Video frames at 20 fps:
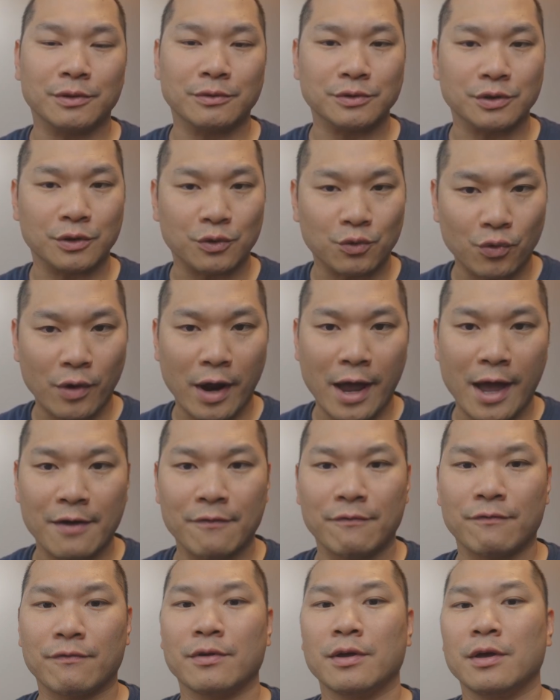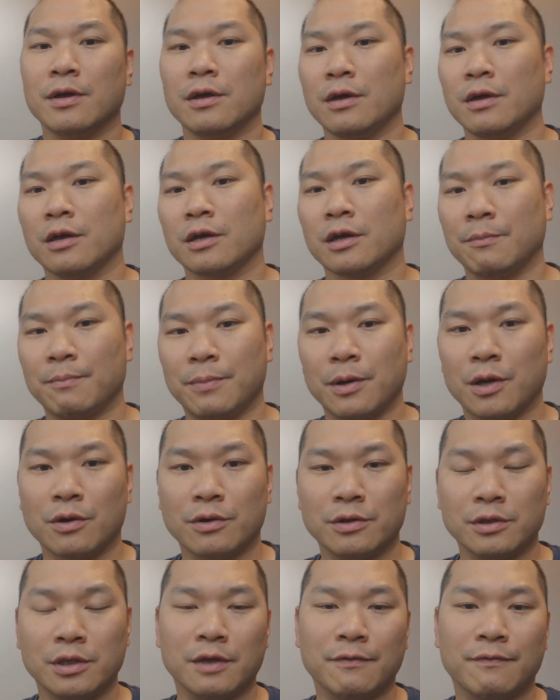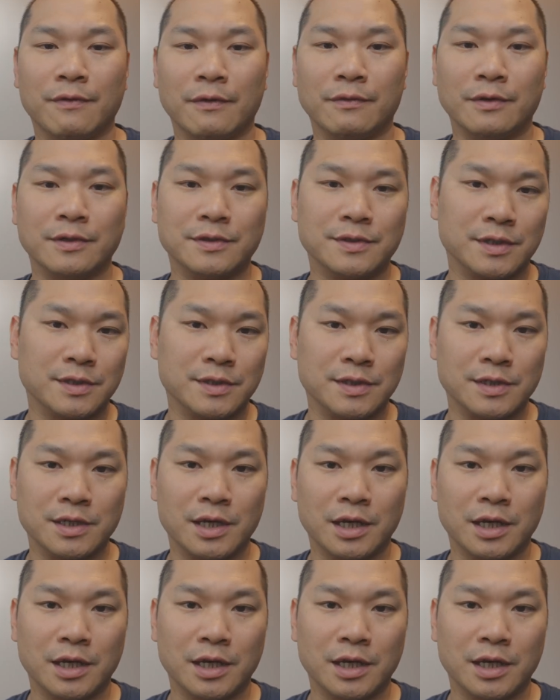there's a graph comparing the 5060